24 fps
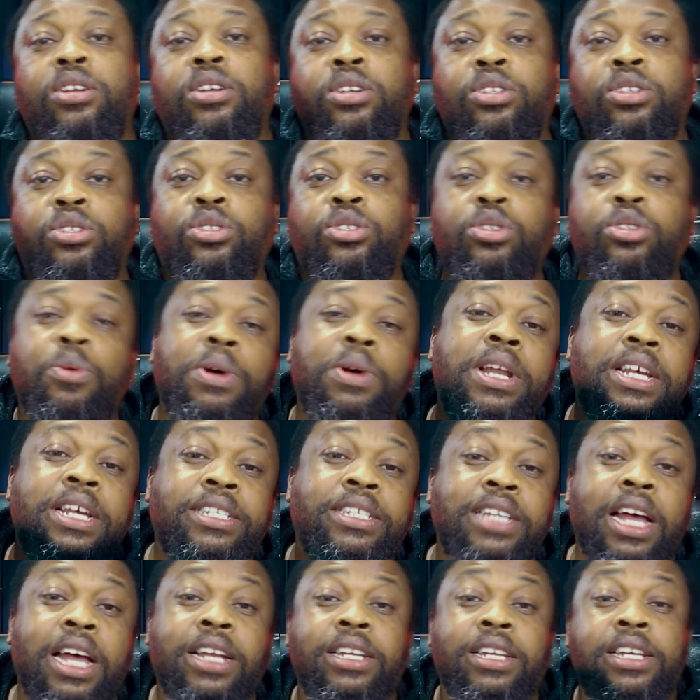So what
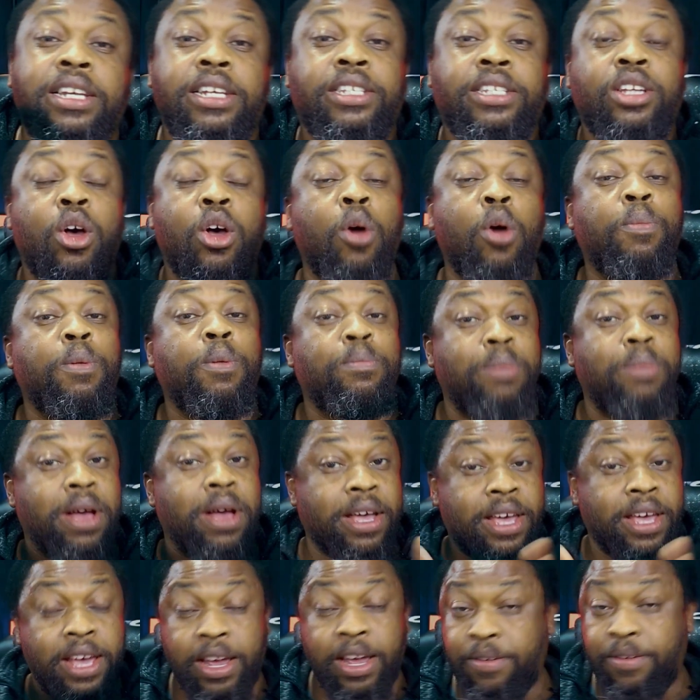exactly is an open
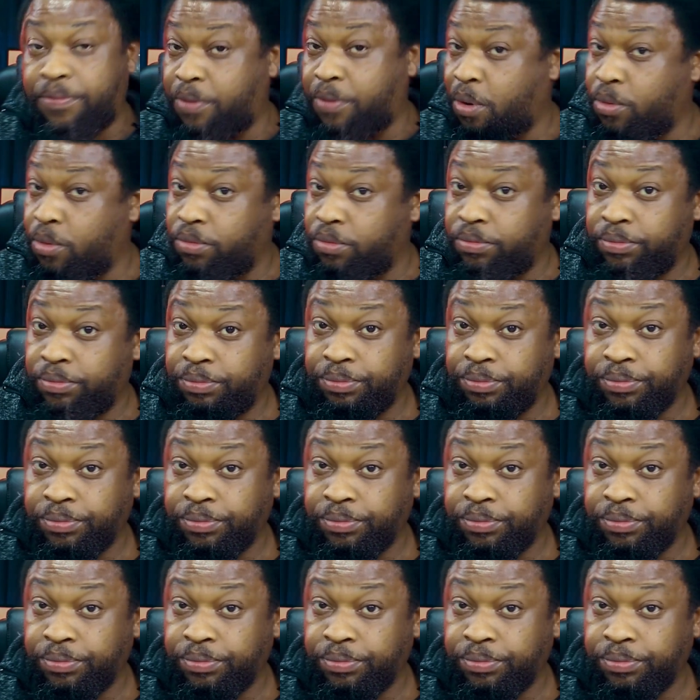back headphone?